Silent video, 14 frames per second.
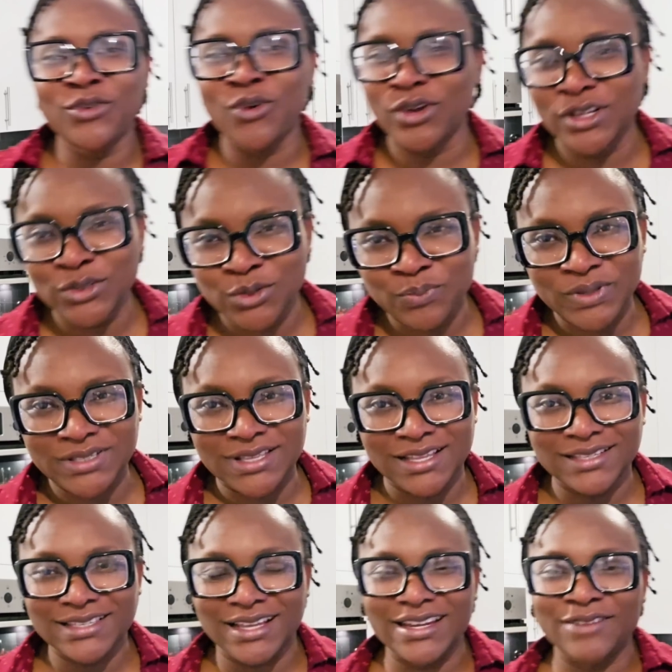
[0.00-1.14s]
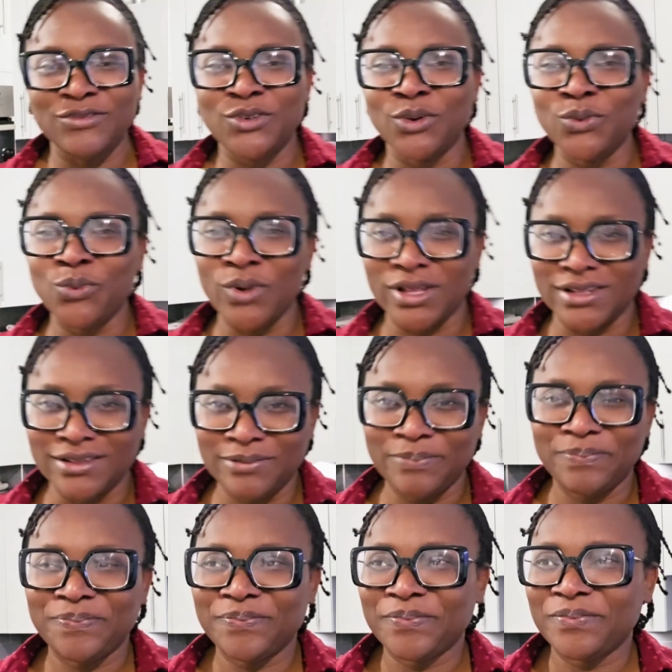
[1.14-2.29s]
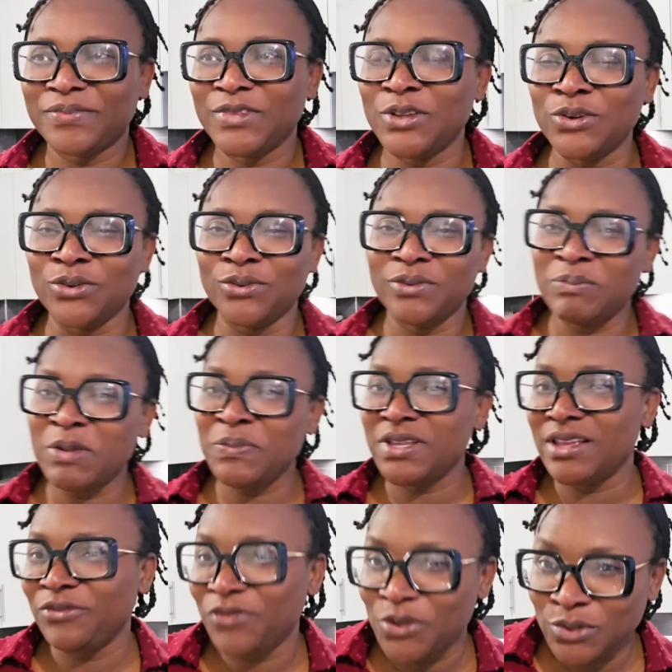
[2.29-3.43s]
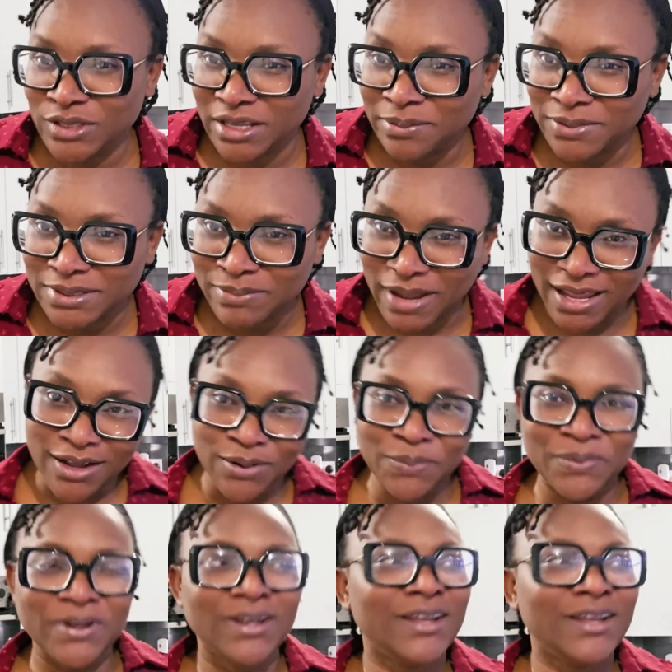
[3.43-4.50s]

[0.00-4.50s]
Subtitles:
gone into business and have done well, maybe a few tips might help.